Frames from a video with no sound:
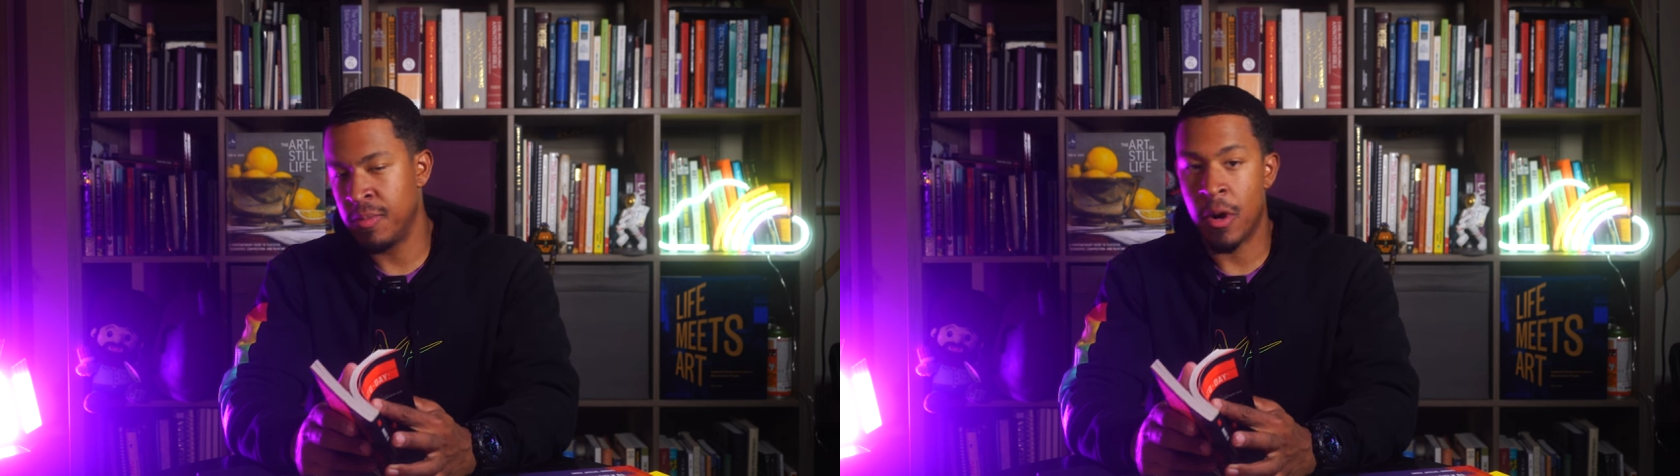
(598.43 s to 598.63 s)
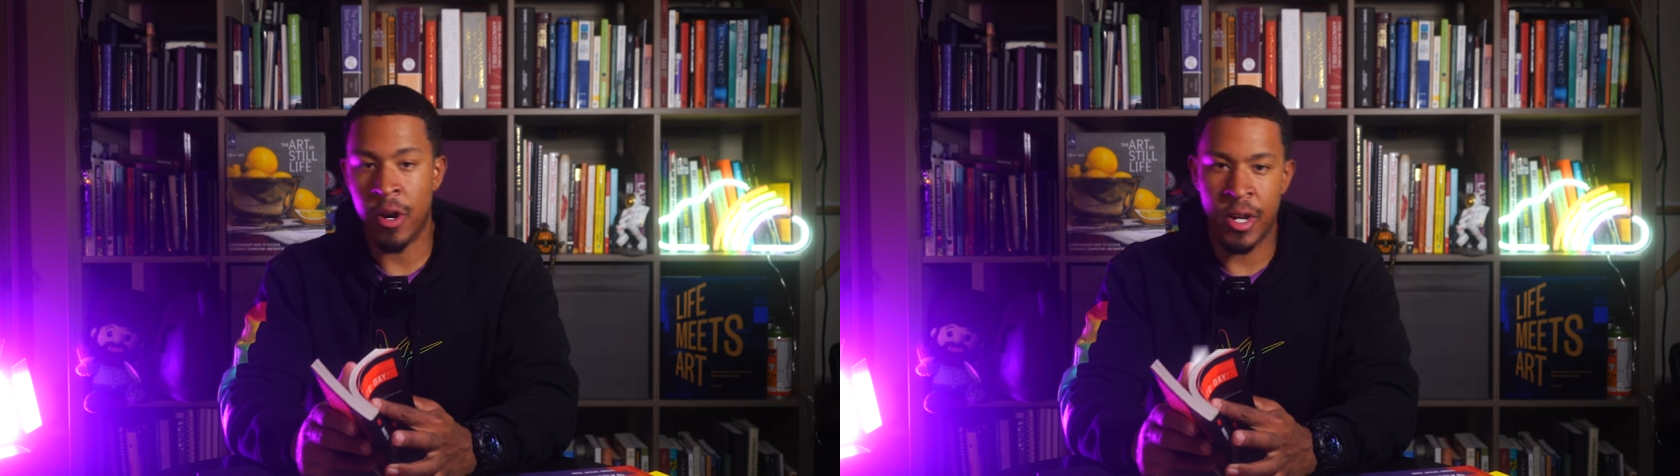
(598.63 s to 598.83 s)

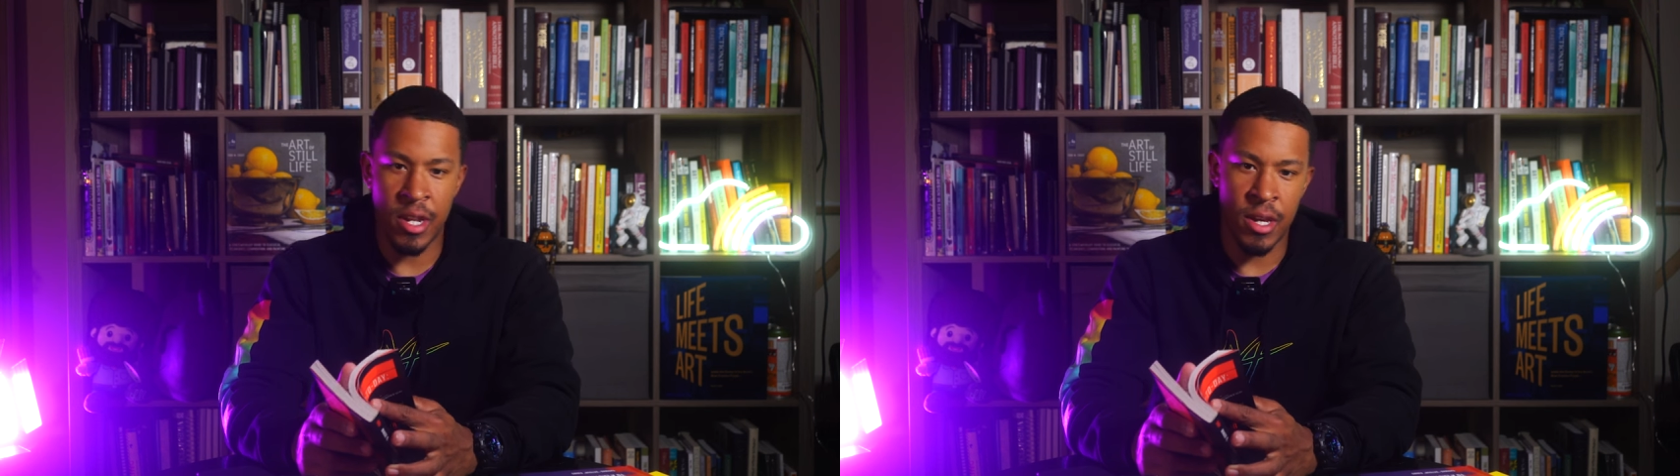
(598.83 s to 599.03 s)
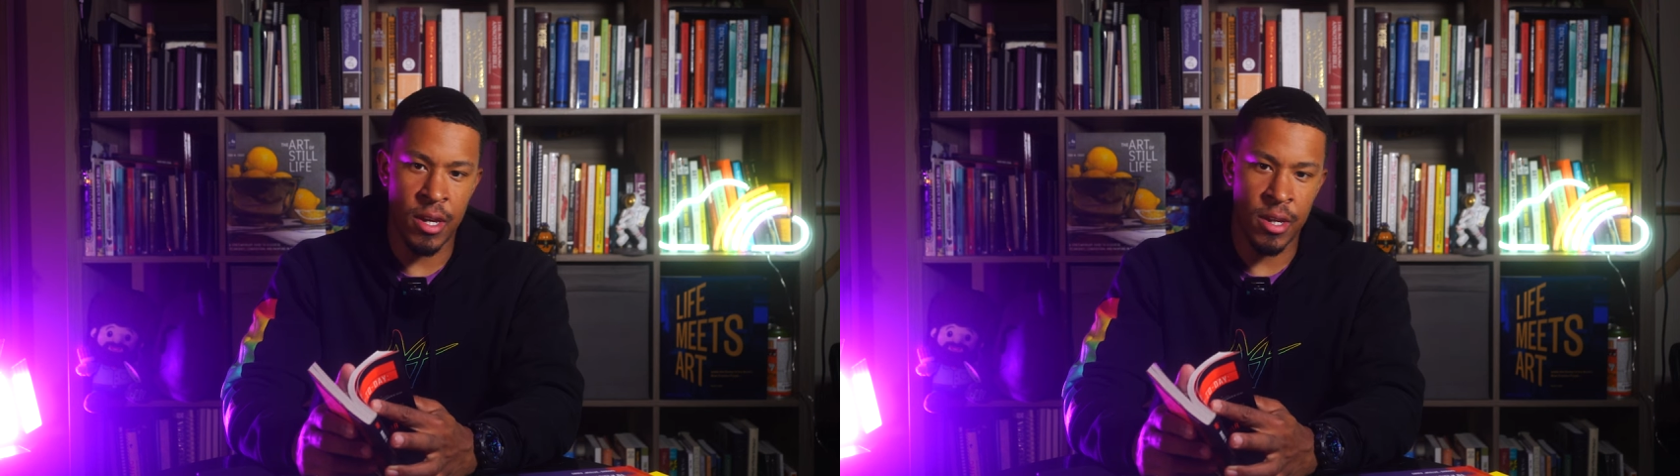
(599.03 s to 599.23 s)

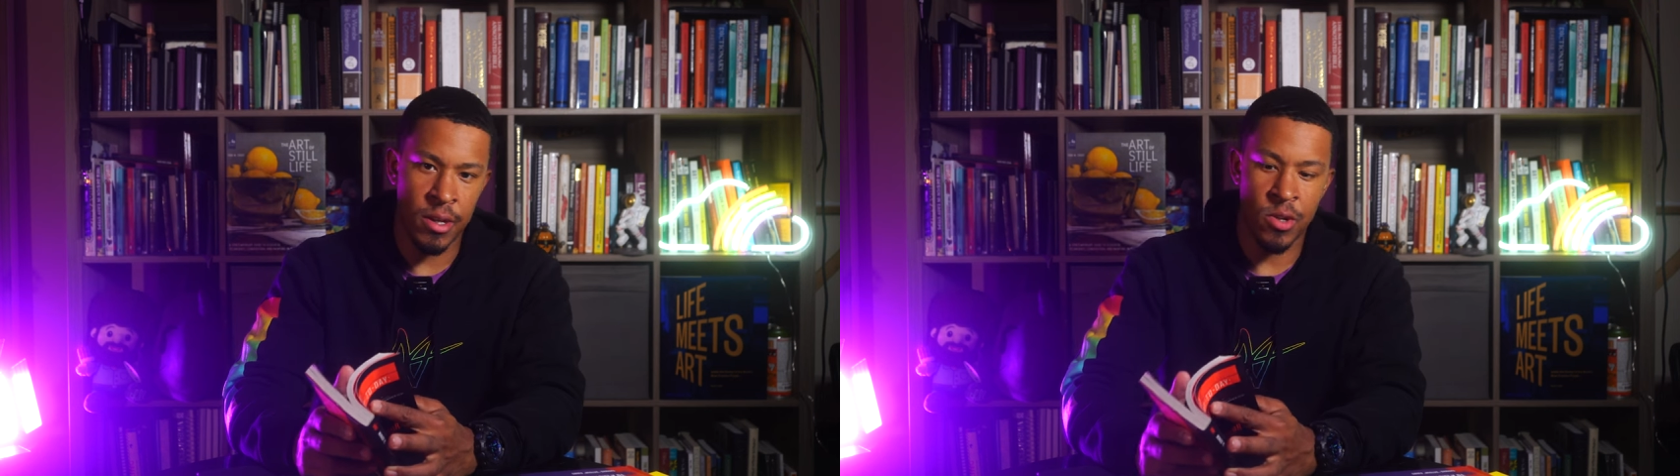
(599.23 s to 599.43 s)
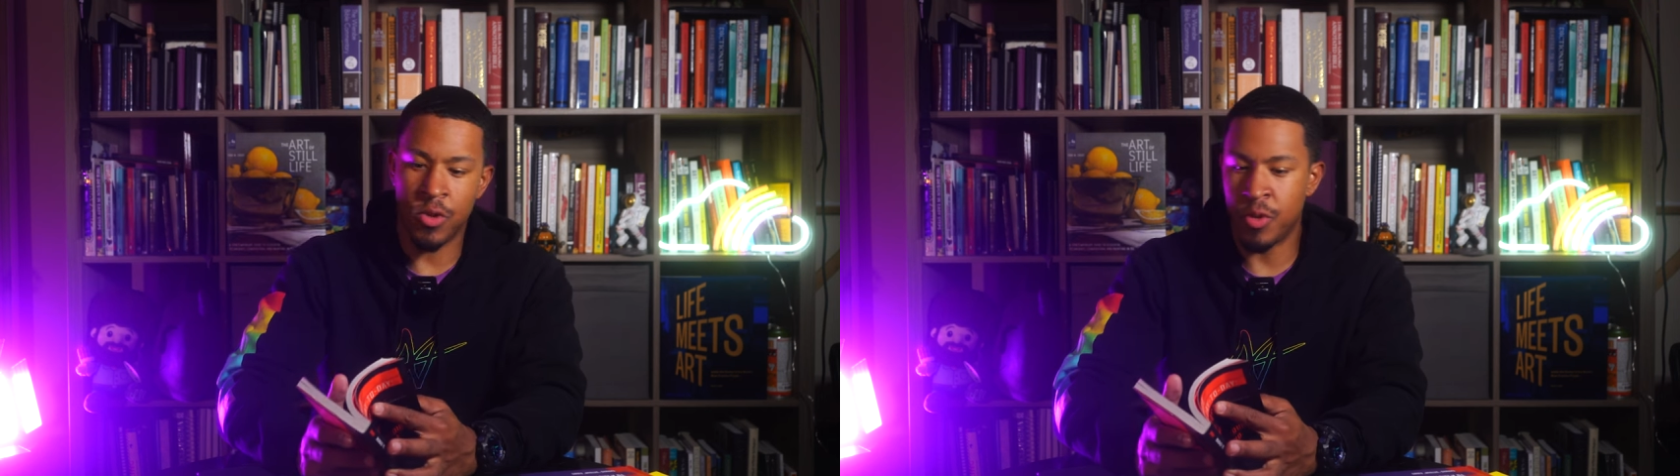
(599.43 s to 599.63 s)
marketing,
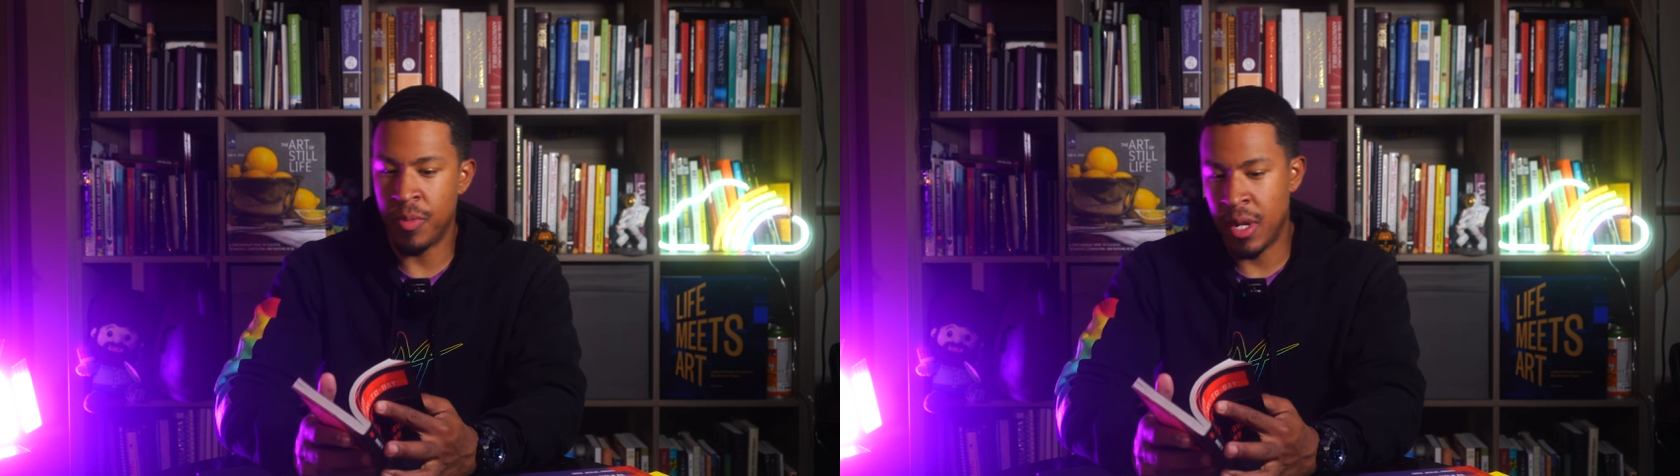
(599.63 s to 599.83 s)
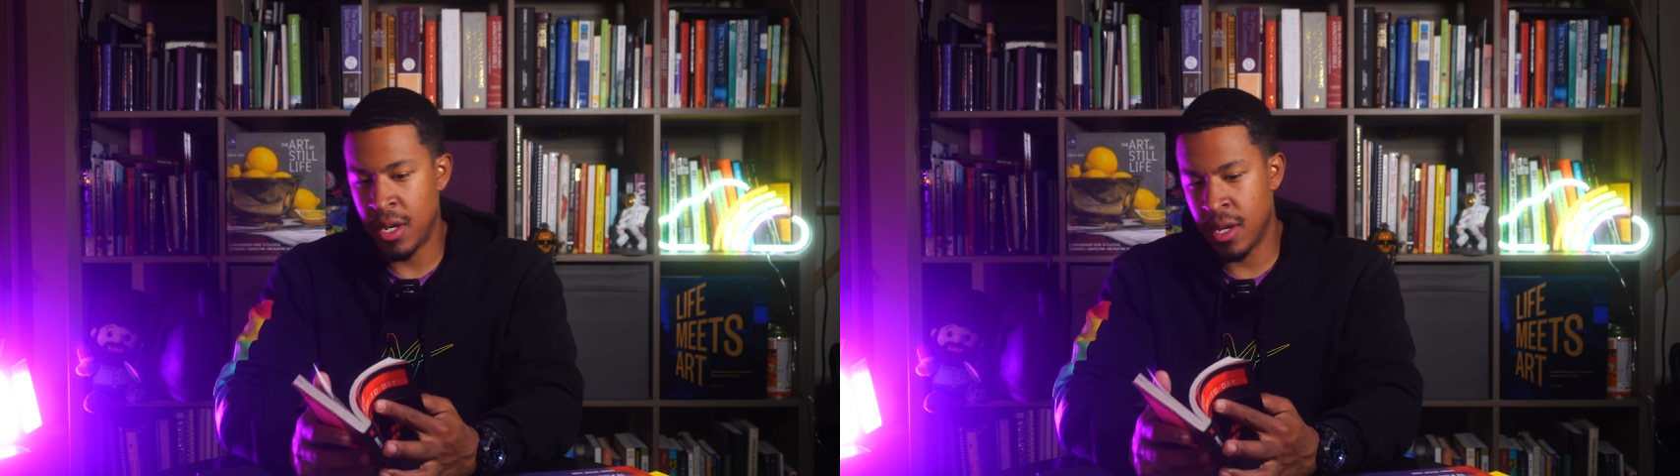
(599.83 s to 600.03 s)
social
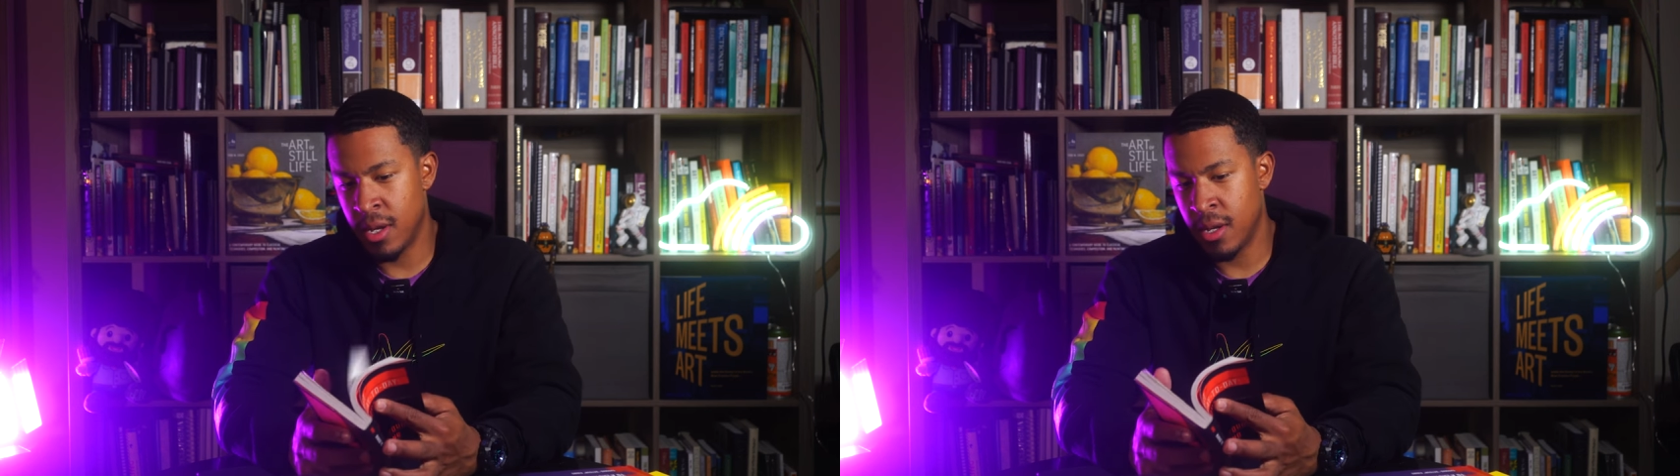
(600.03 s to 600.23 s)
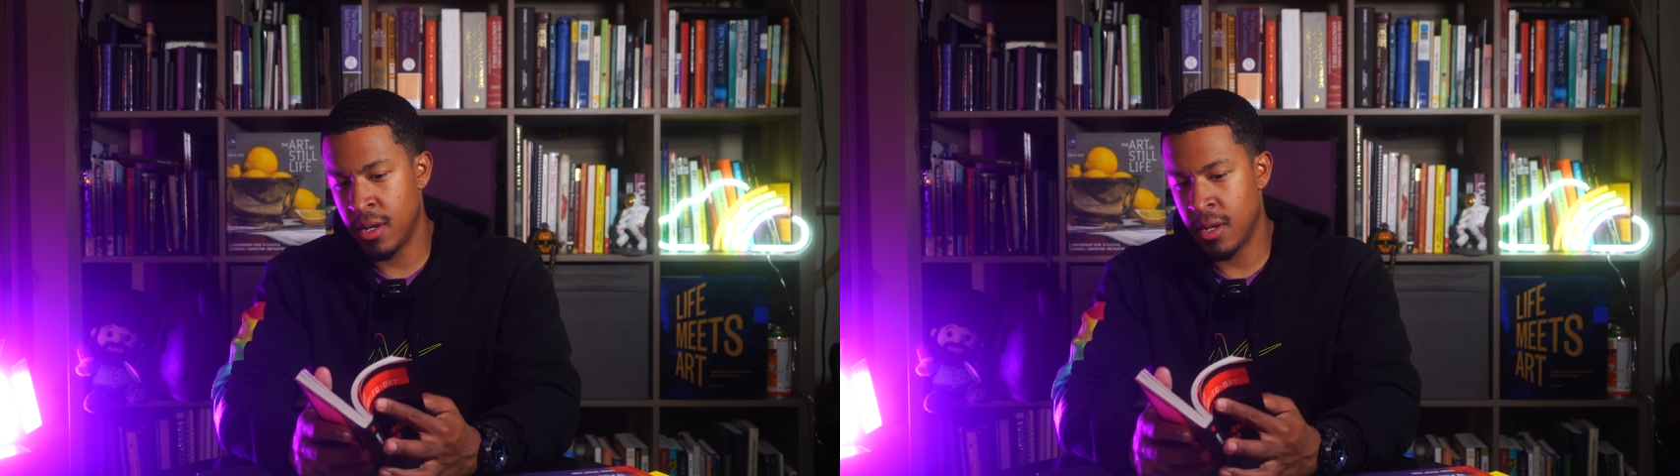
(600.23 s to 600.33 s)
media,